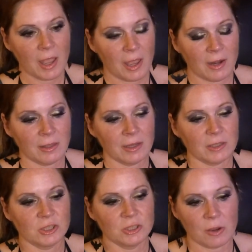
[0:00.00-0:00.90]
And I, like,
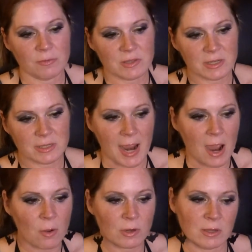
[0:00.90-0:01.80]
shoved it
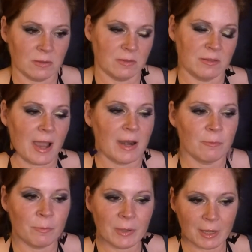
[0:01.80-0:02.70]
down inside
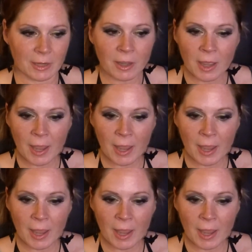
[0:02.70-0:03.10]
of me.